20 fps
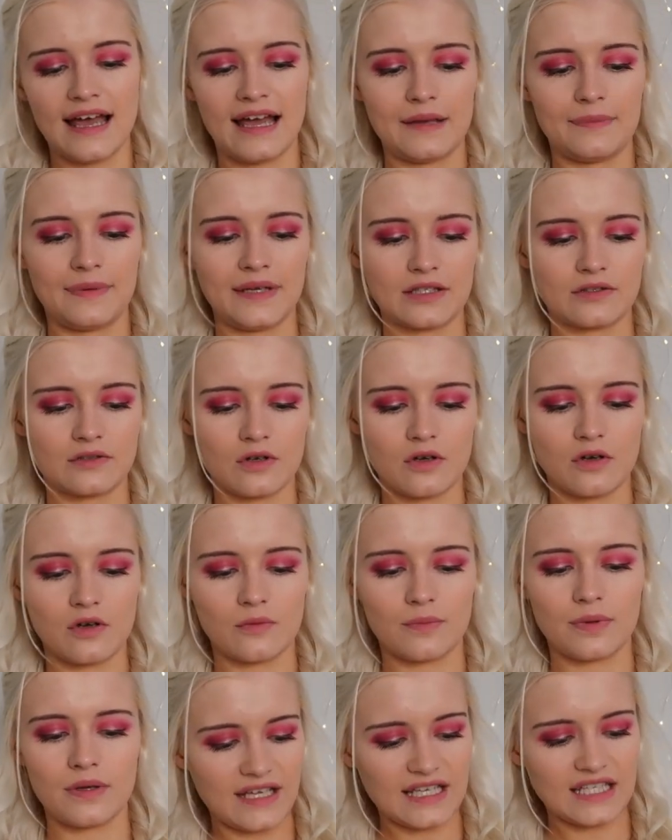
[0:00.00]
i picked
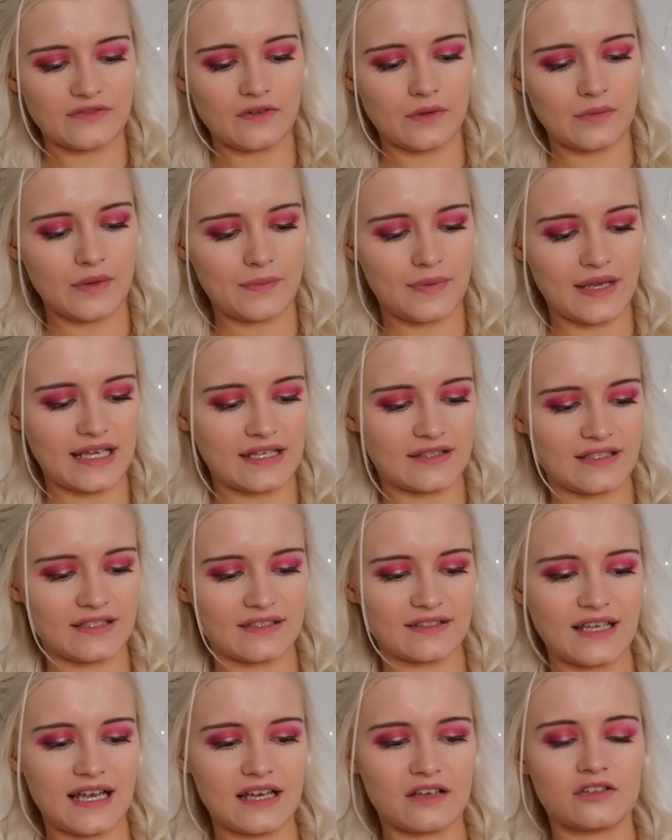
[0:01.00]
up this from the
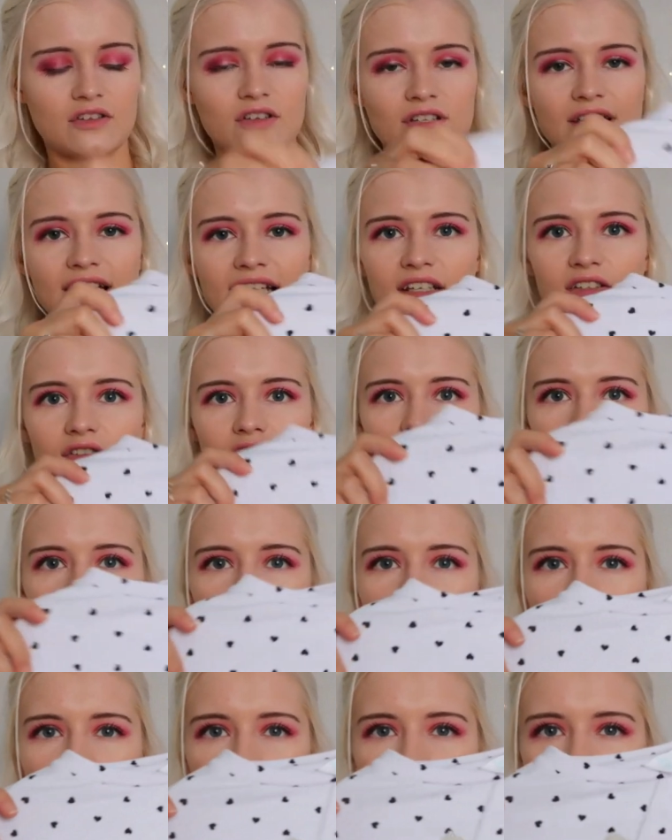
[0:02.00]
basic section it's
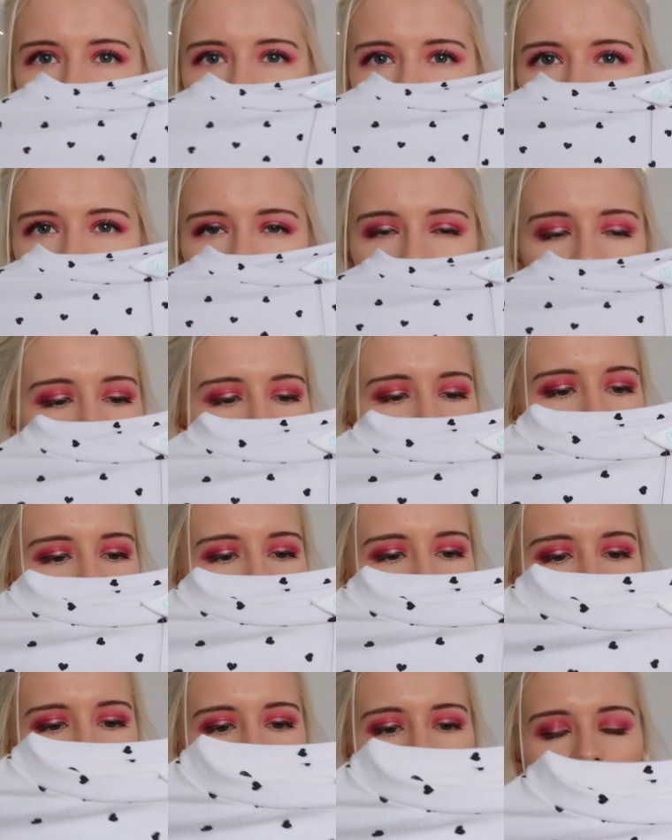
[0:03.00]
just a white
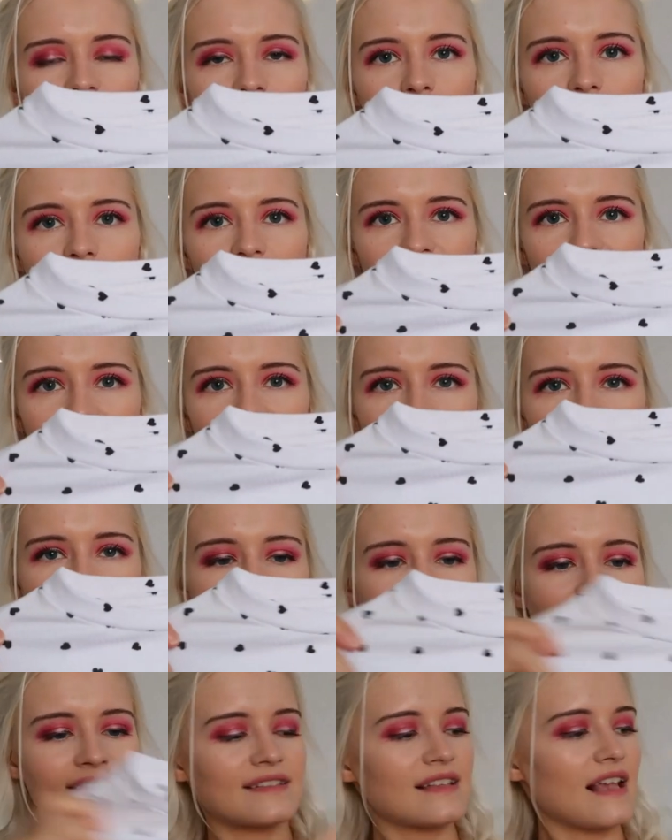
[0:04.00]
t-shirt with black
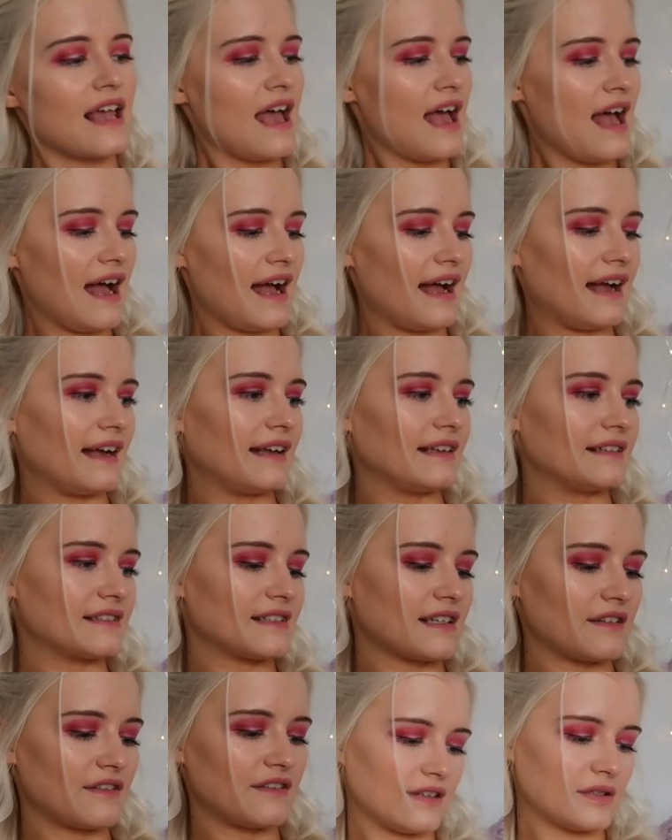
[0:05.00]
hearts
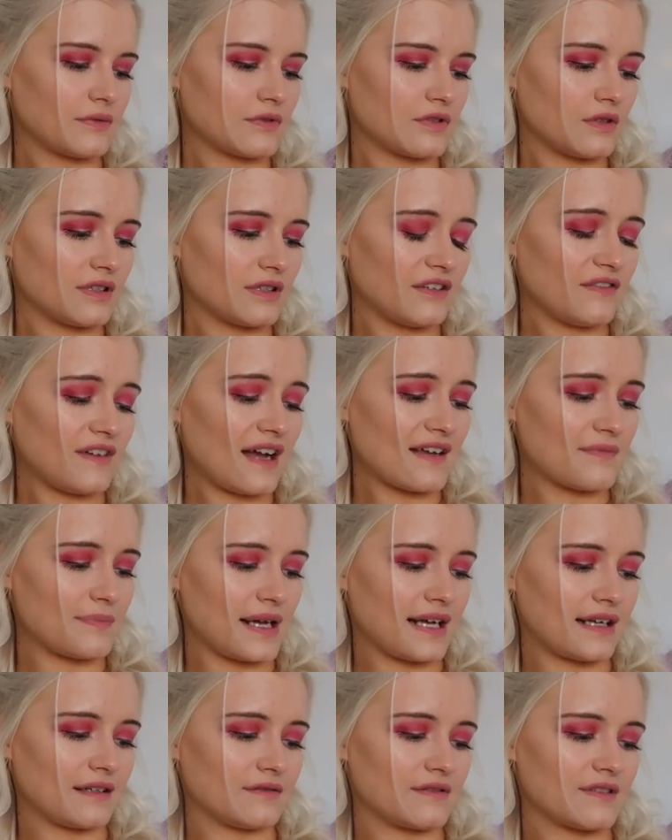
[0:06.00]
and this was only five
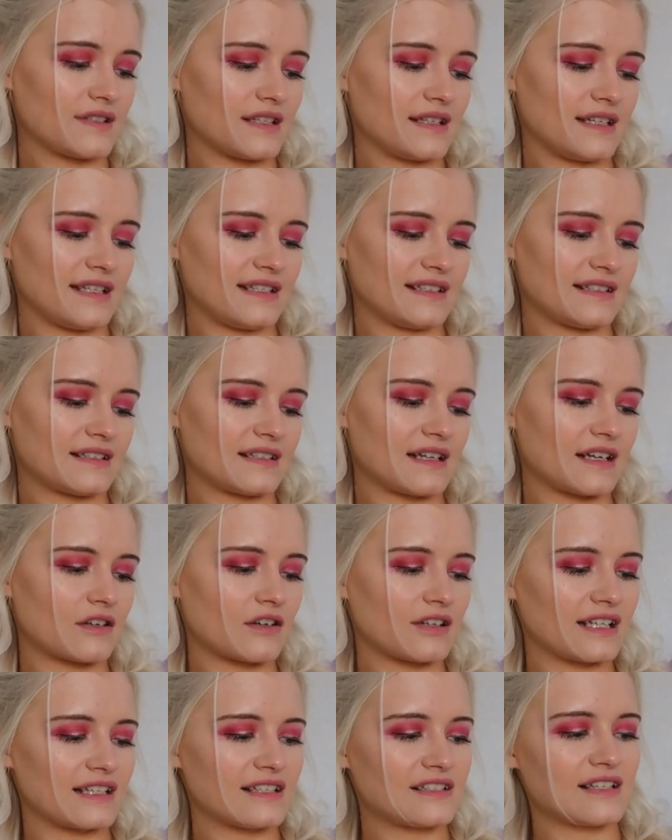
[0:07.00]
pounds it's i
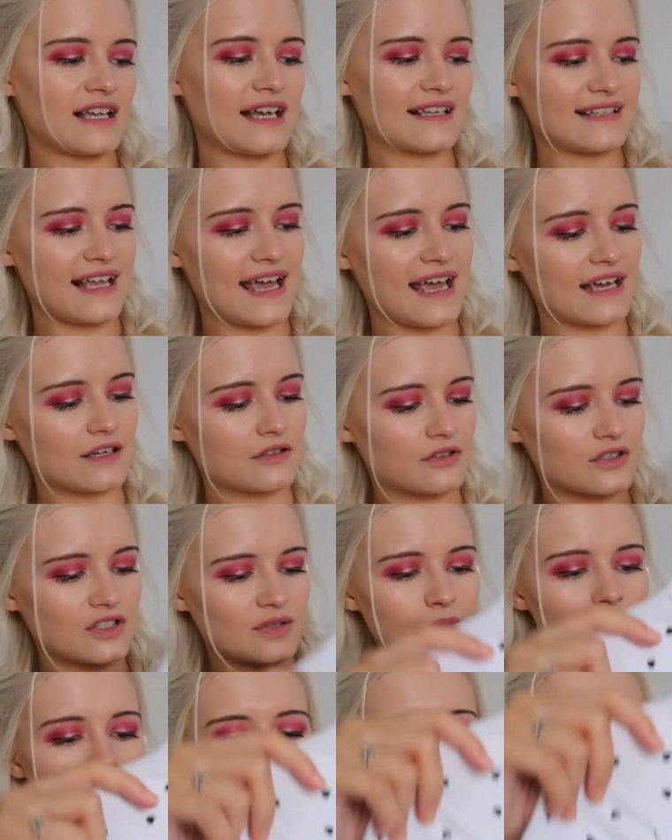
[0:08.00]
got it in a size extra
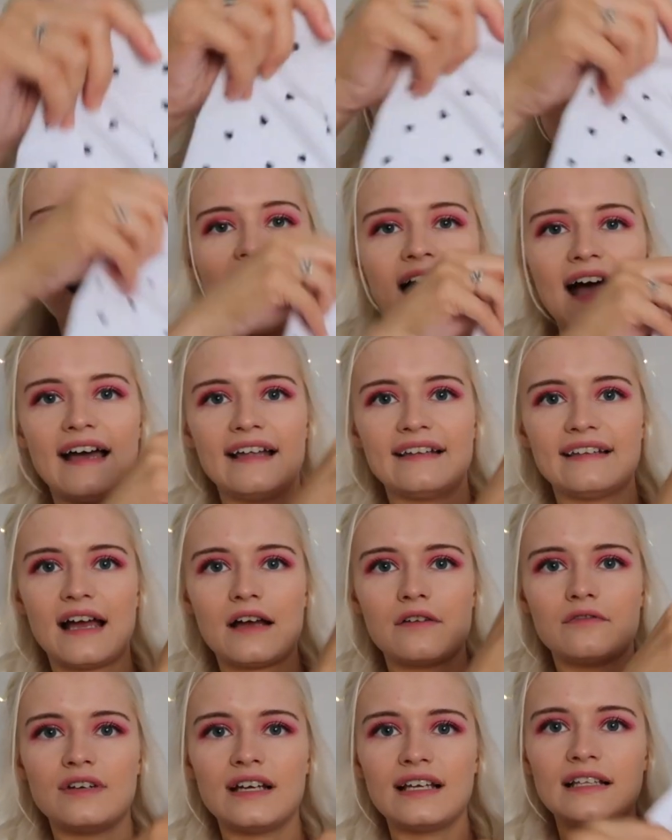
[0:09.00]
small and
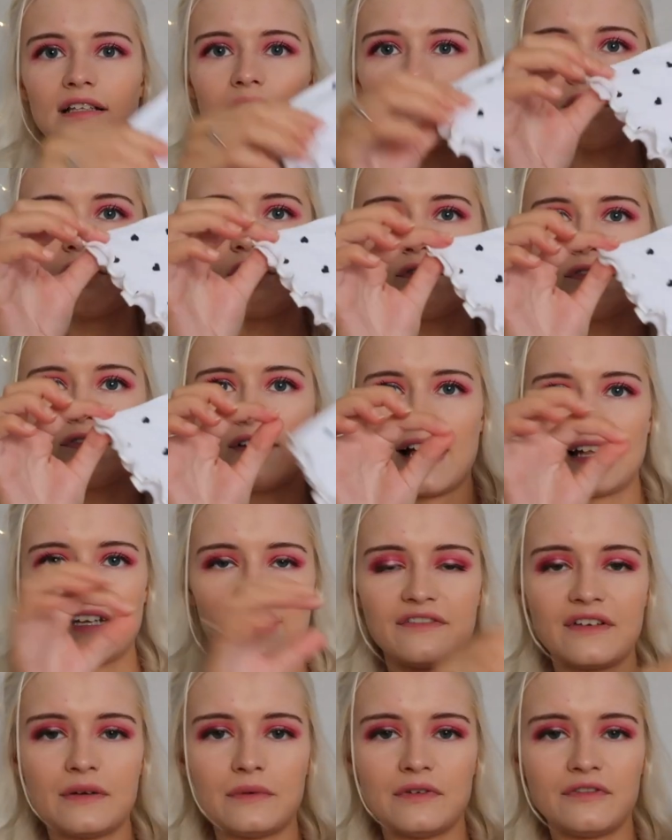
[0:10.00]
i really love
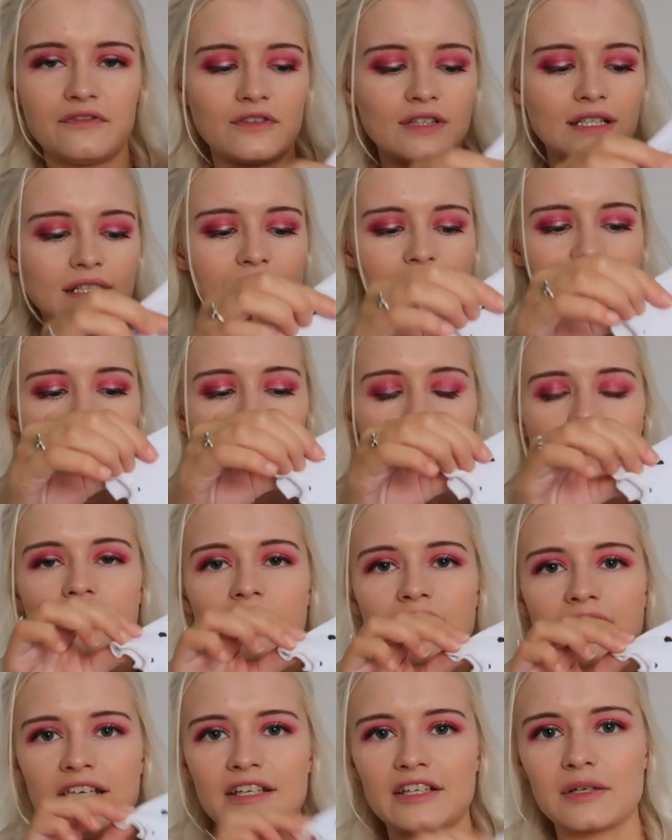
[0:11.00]
anything with frills
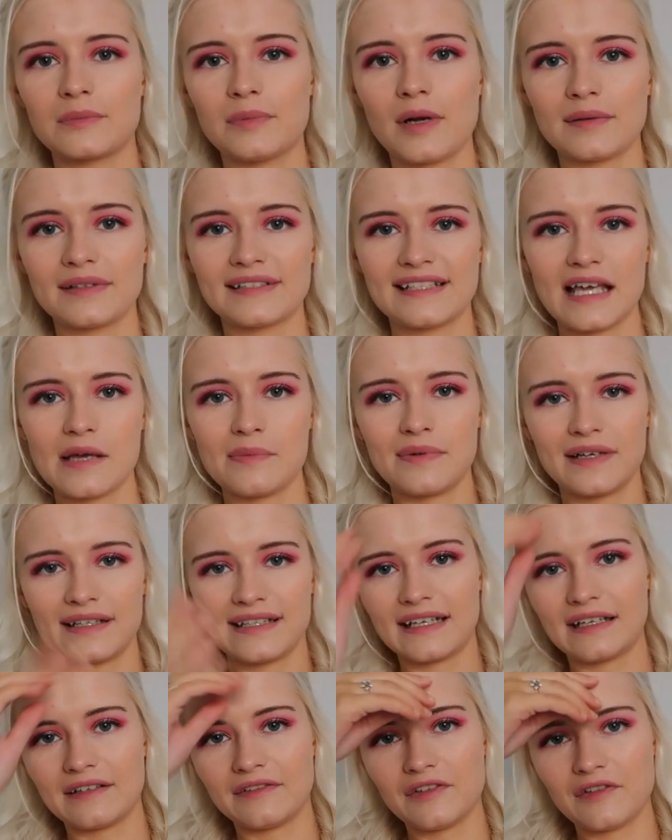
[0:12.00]
on you can probably tell
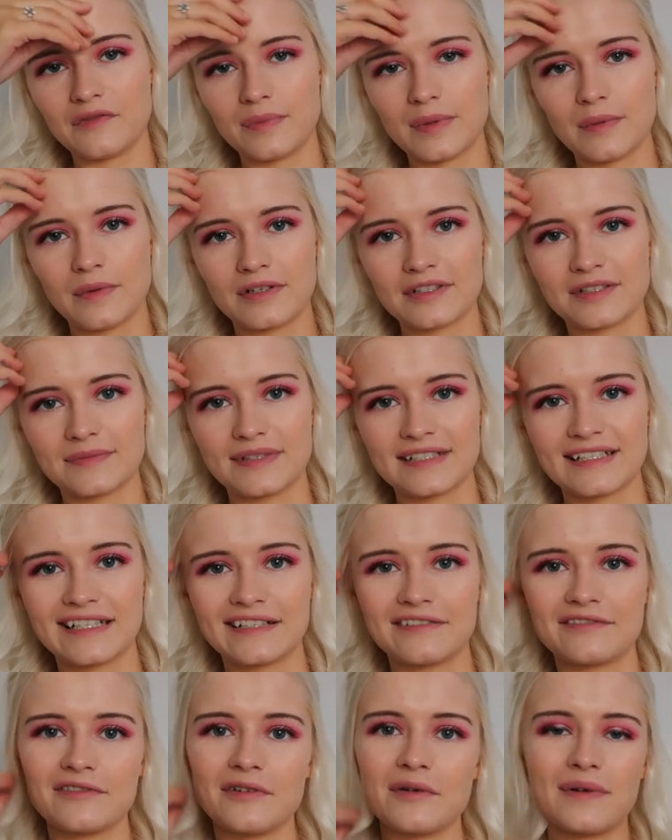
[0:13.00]
by now if you've been watching my
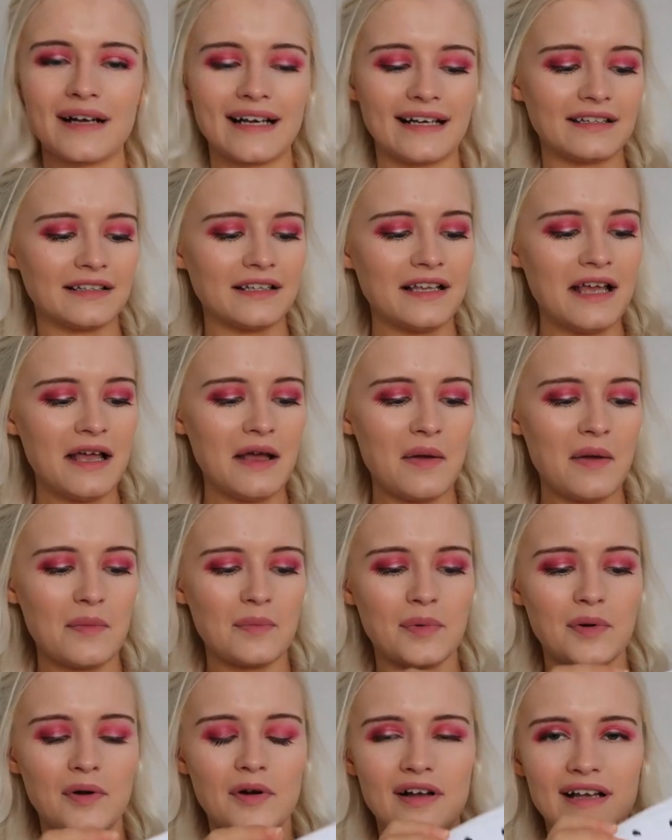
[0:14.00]
channel for a while
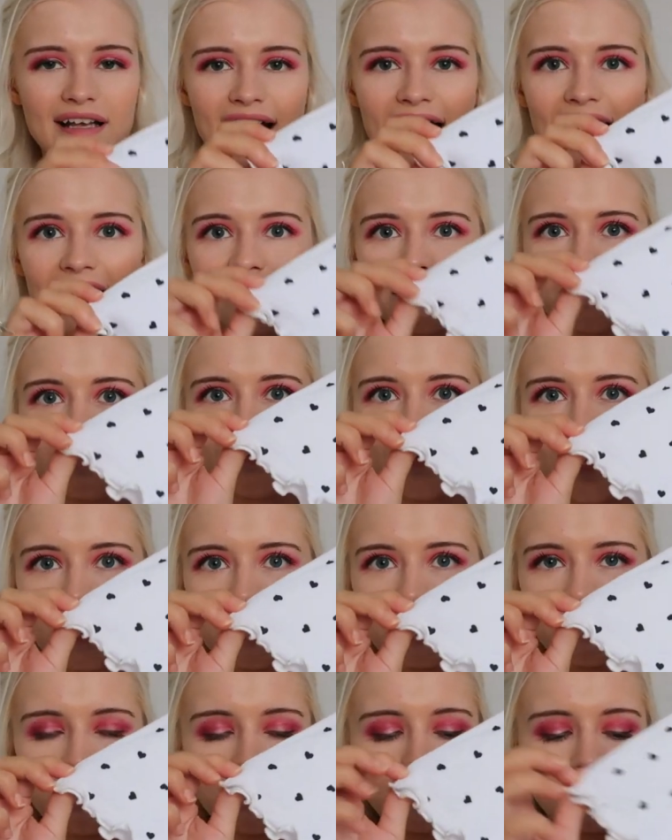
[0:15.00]
but I love
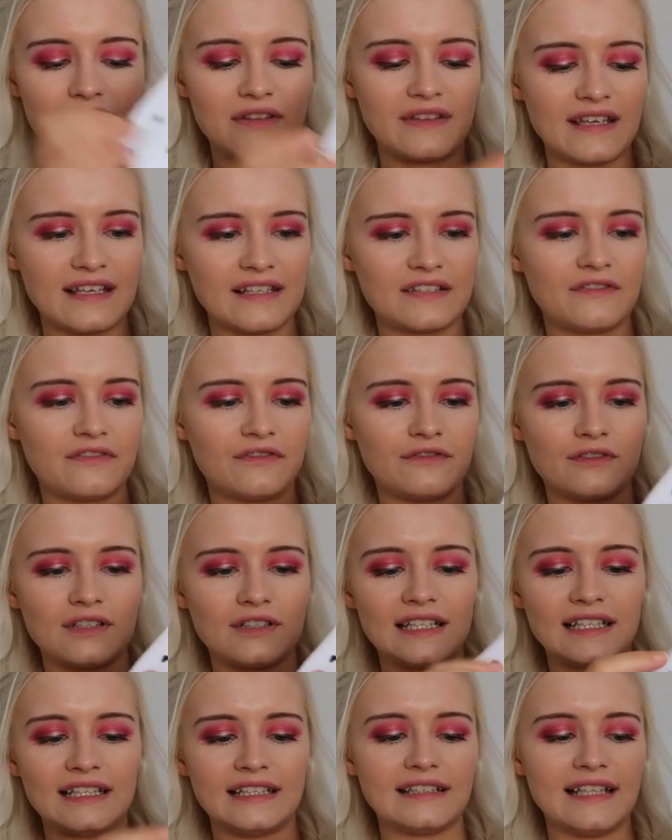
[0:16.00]
anything with this
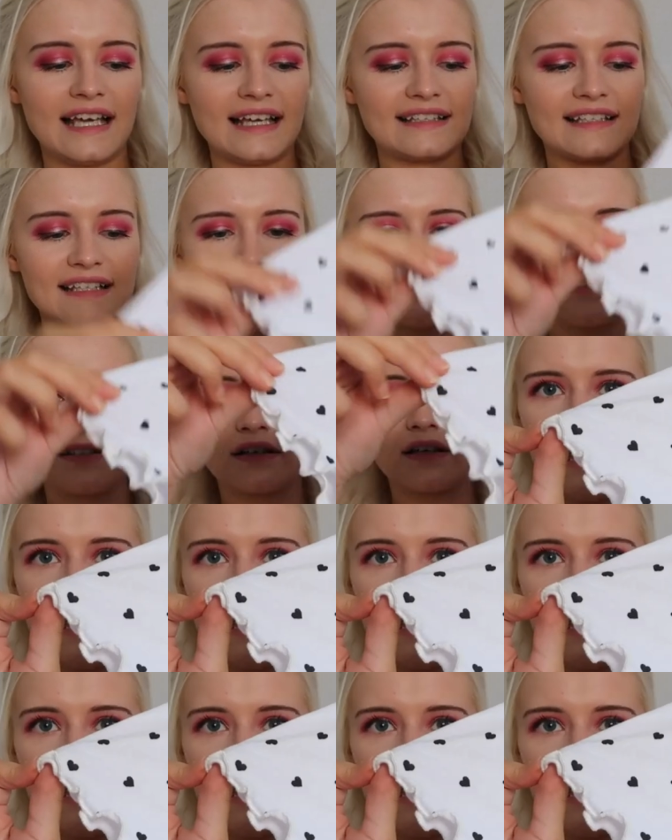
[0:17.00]
frilly lettuce